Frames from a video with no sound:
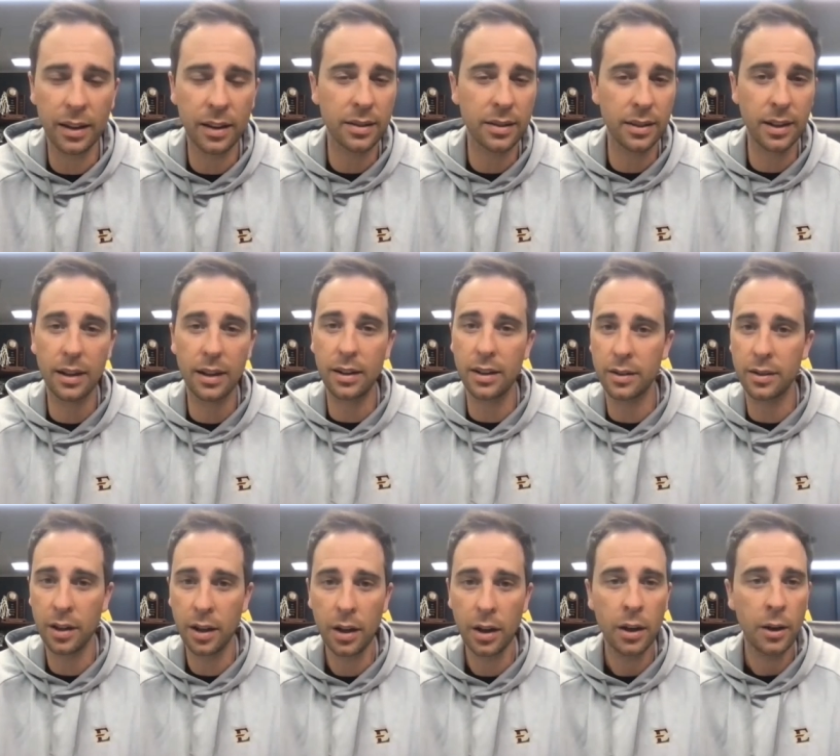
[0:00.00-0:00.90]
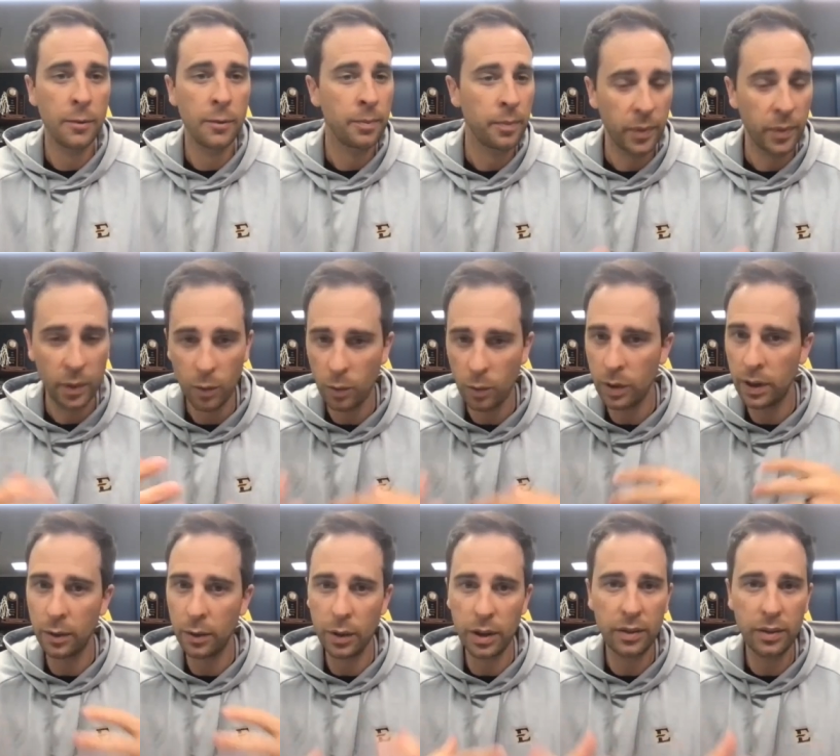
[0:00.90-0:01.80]
listen there is
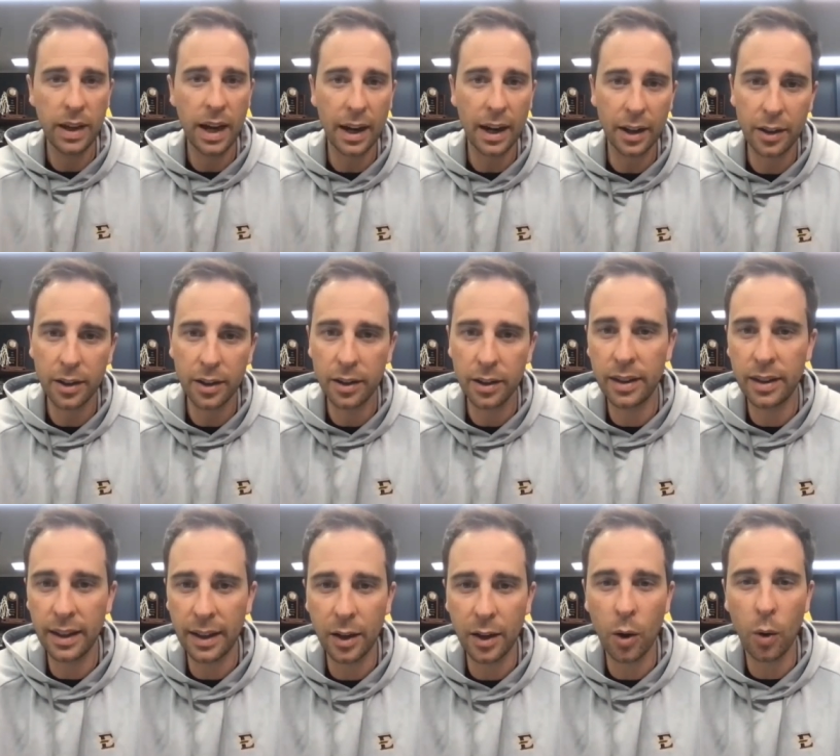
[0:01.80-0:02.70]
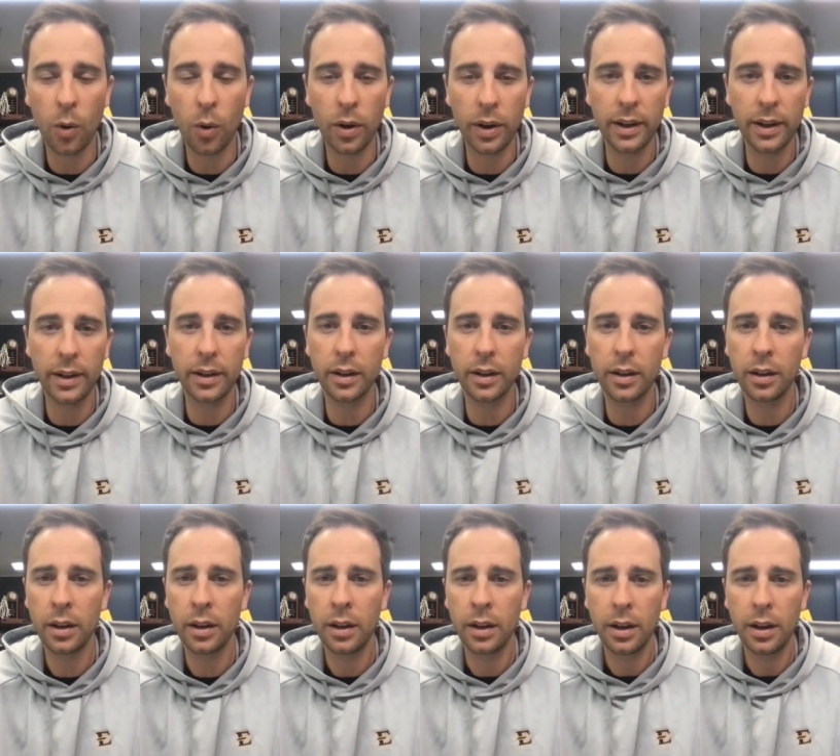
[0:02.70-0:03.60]
we we got a good thing going
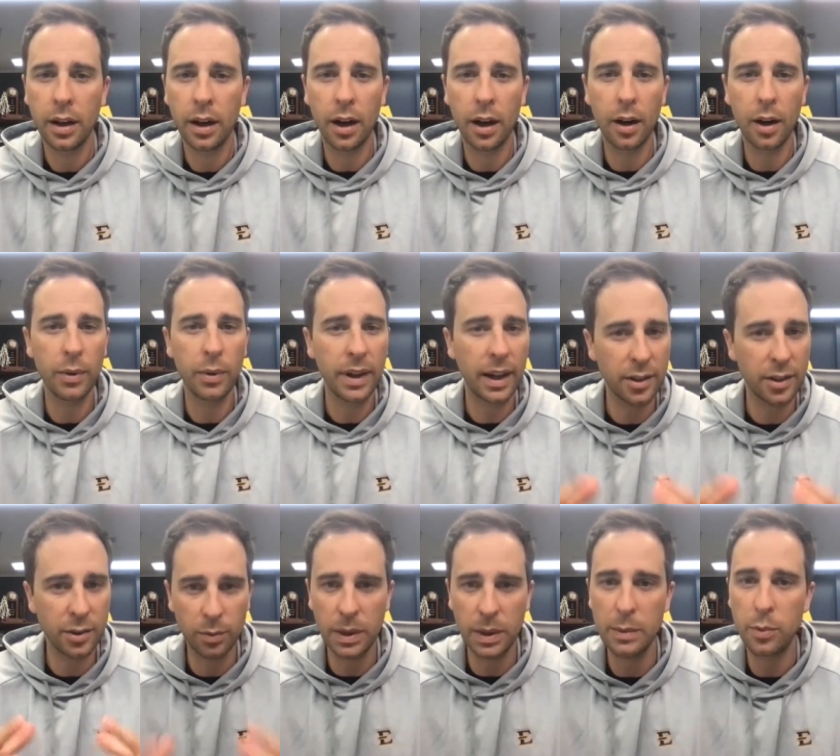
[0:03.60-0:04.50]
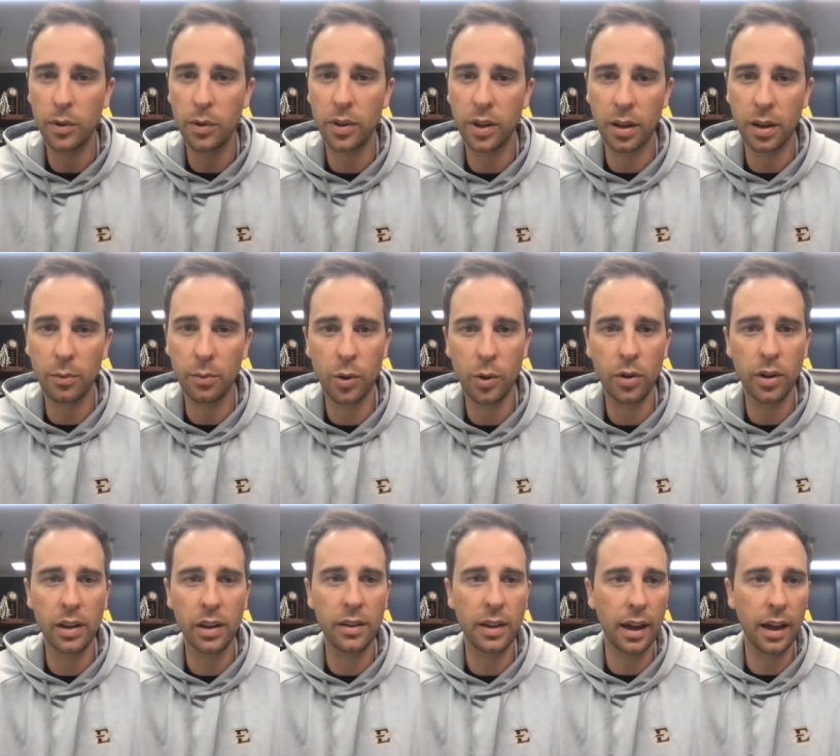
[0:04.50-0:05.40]
here um, we got some people in the
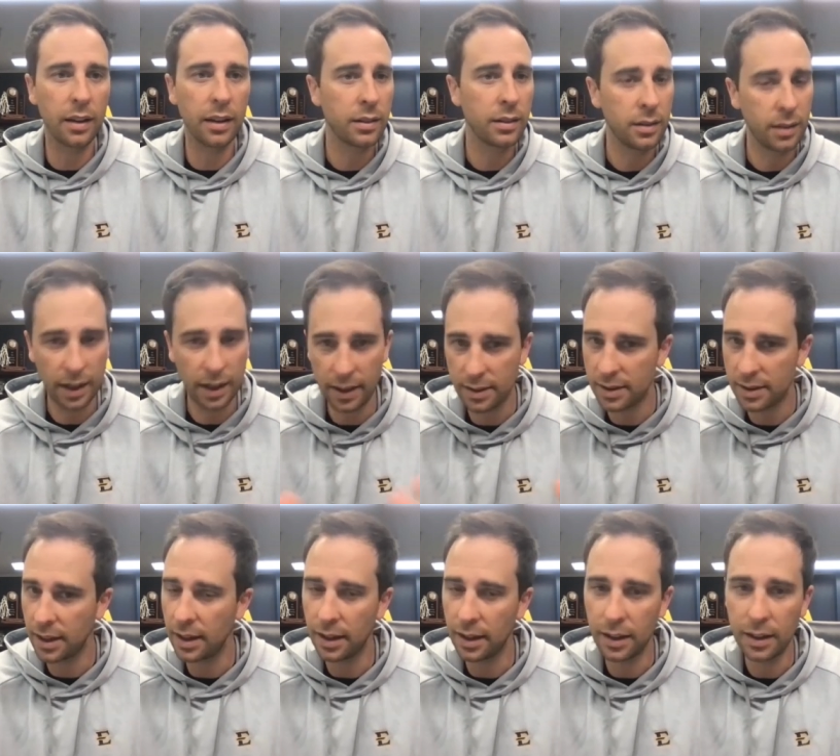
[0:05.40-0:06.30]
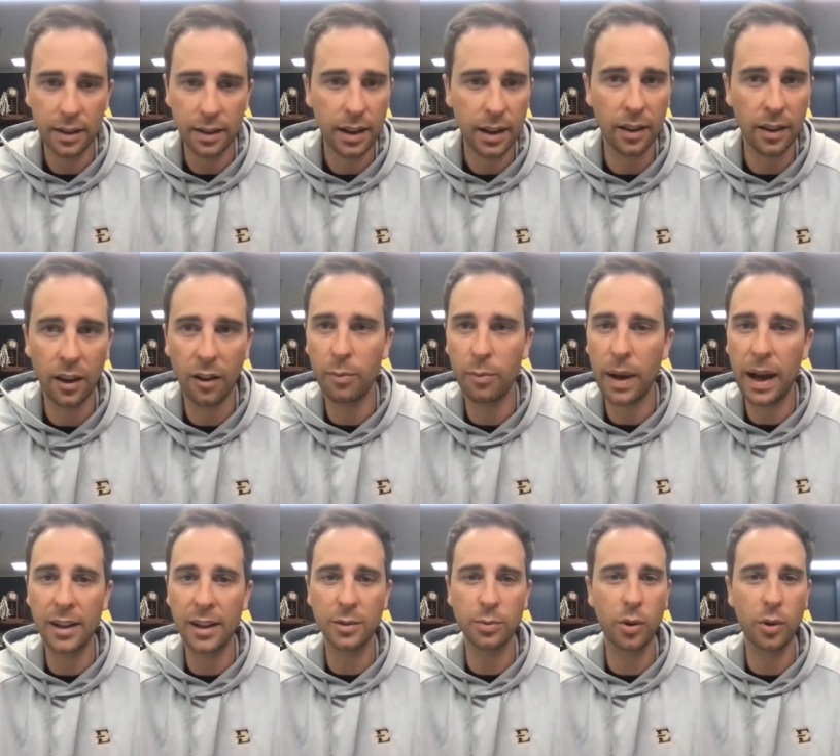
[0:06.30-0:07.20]
community that like I said that love
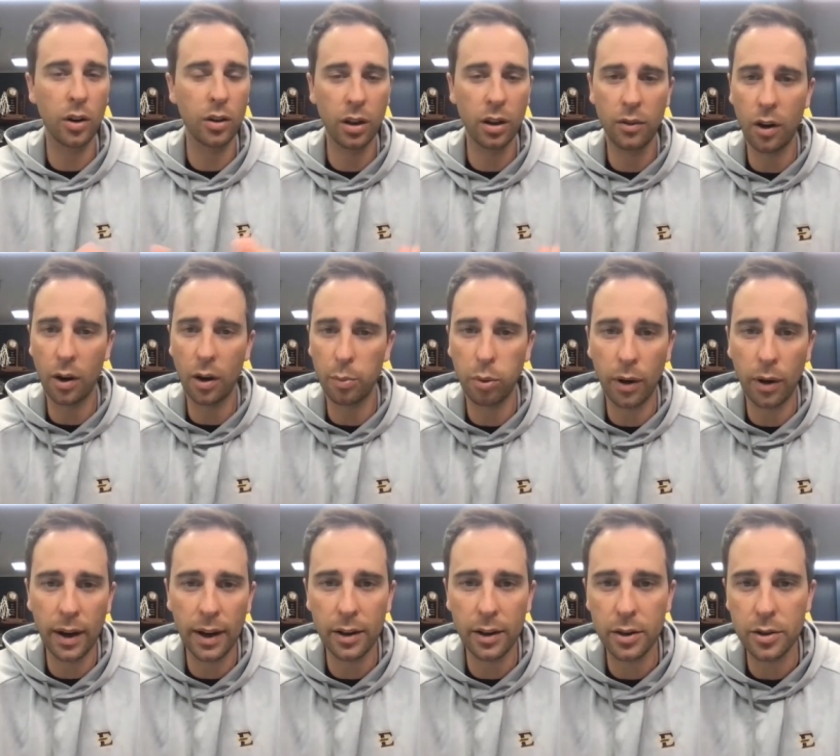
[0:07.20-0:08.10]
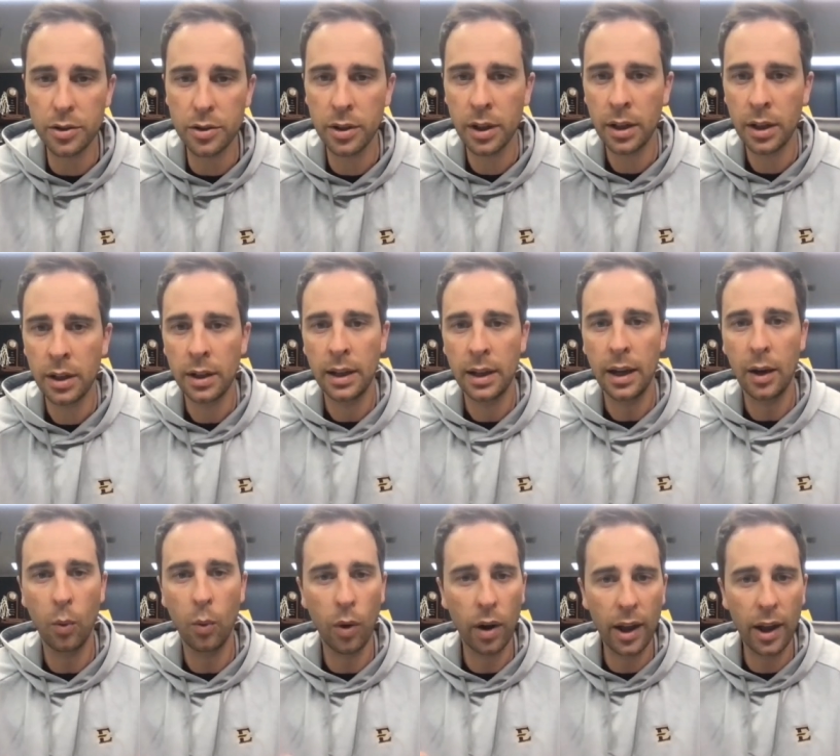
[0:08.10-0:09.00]
basketball love our players
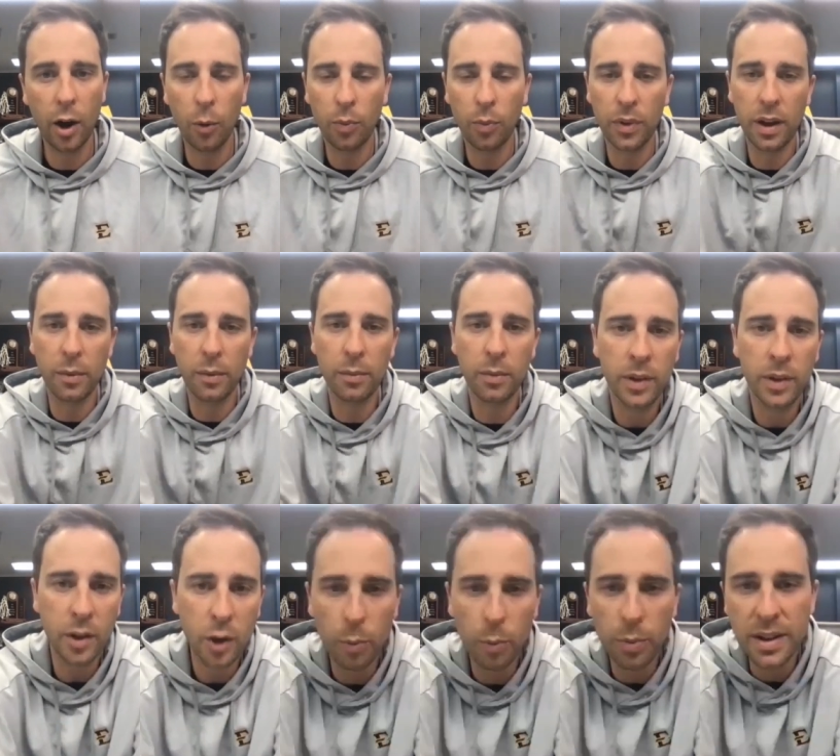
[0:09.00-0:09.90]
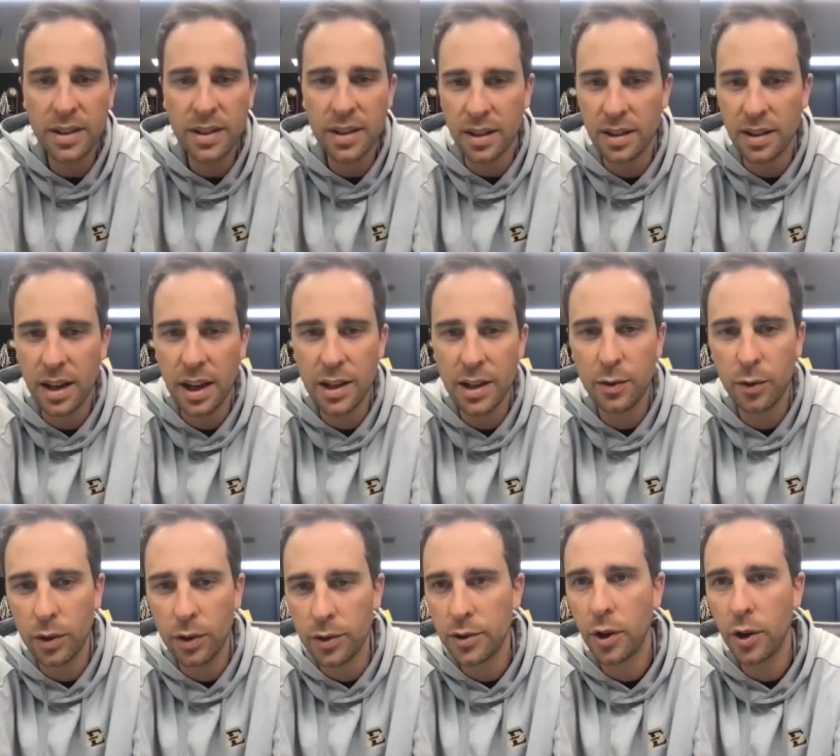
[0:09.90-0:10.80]
and want to help them you know be
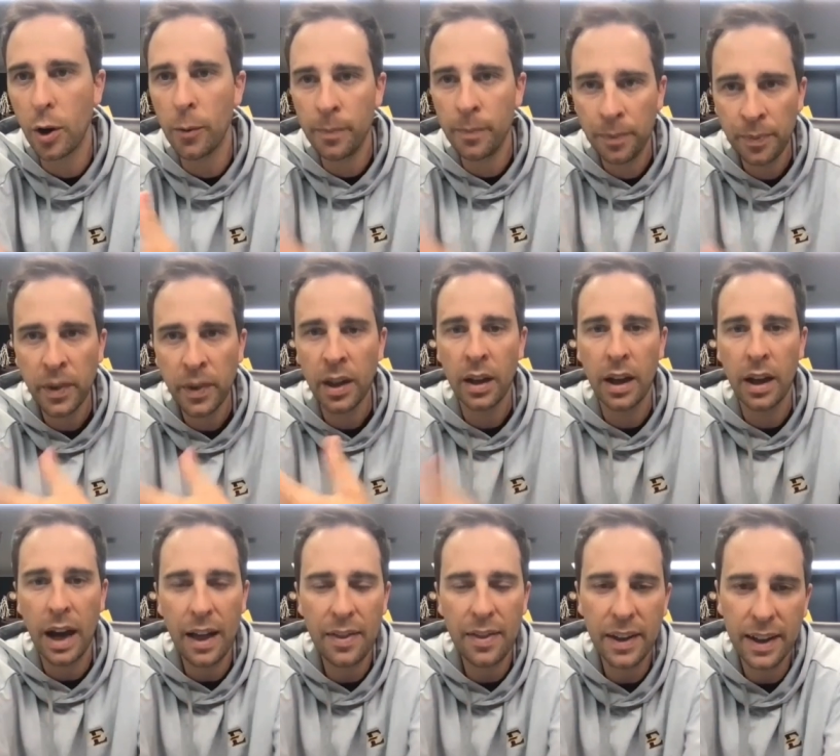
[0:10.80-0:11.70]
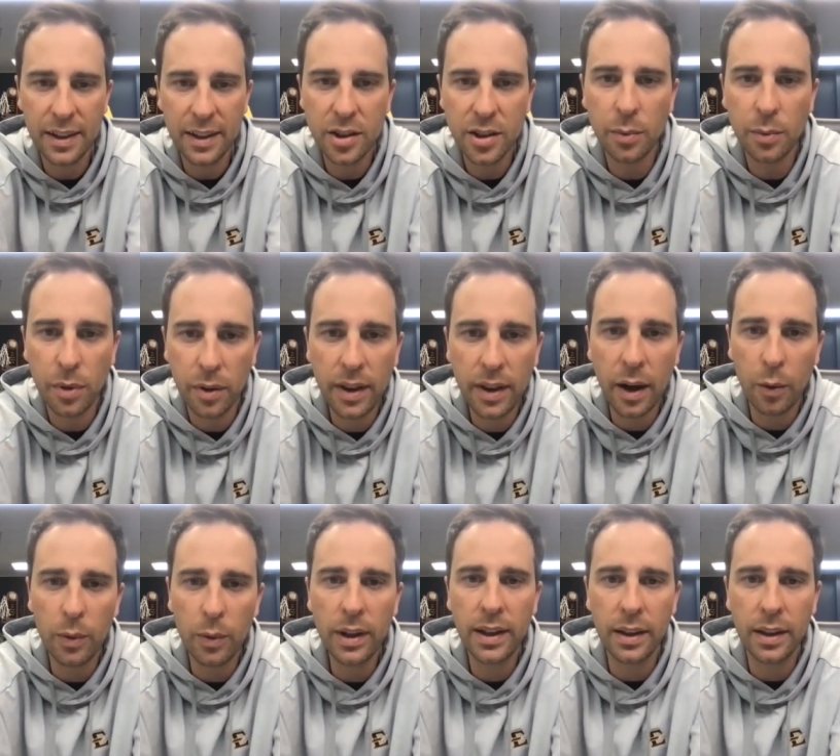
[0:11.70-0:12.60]
successful and so I think it's something
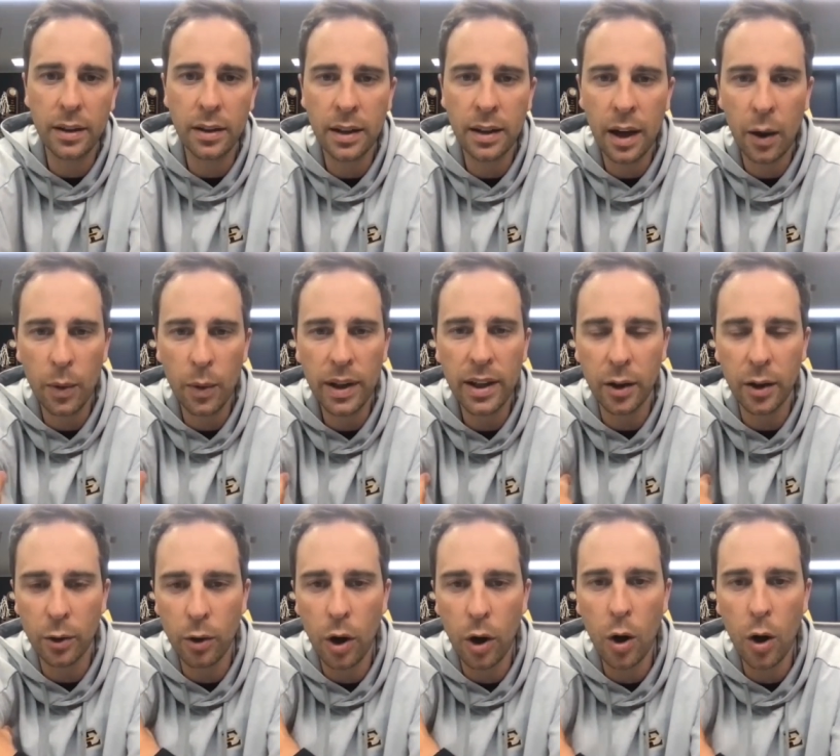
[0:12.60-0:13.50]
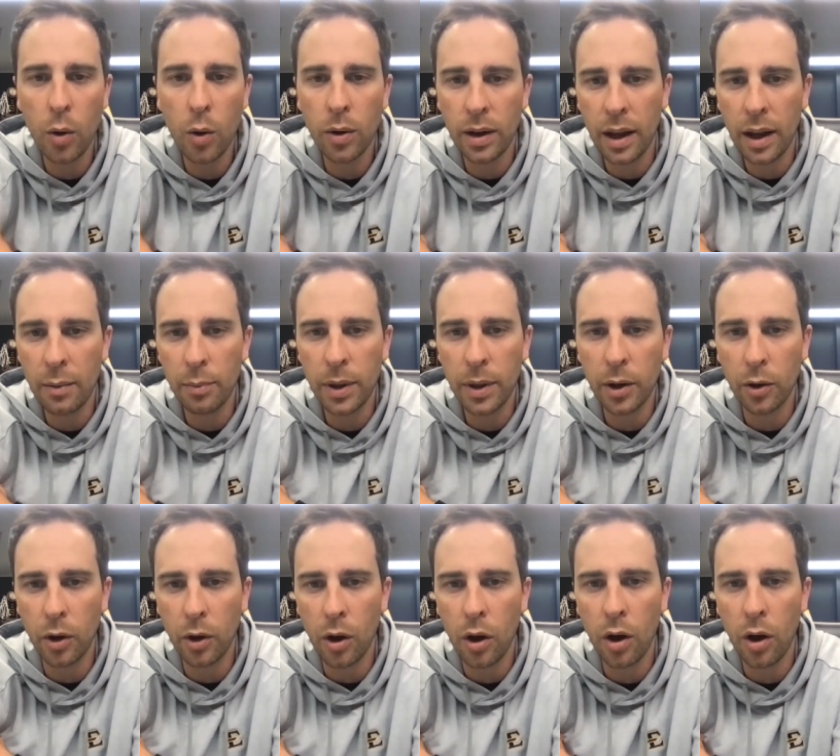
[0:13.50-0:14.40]
that we can that we can grow and, and
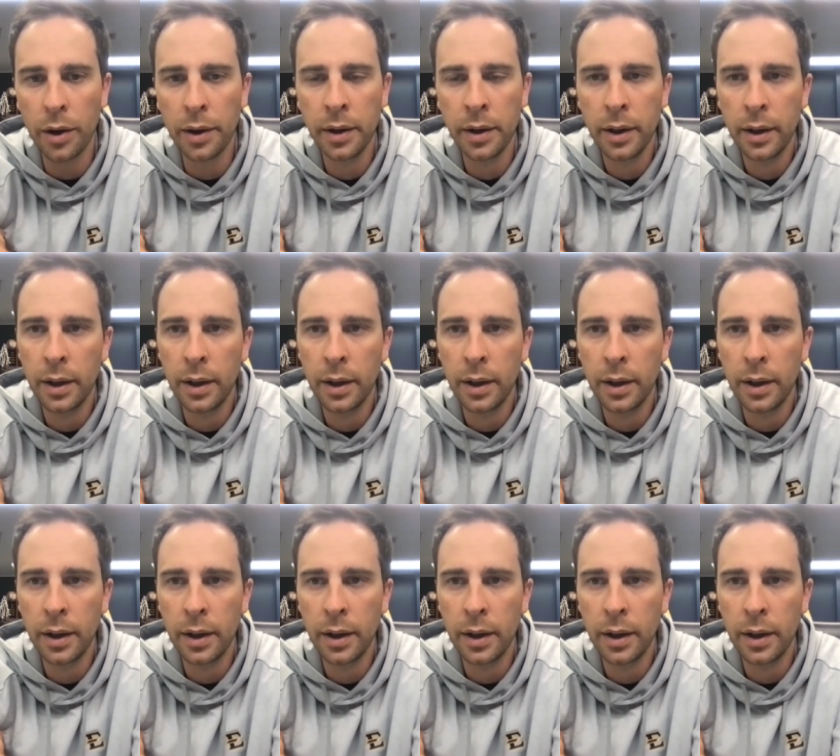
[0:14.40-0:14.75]
build on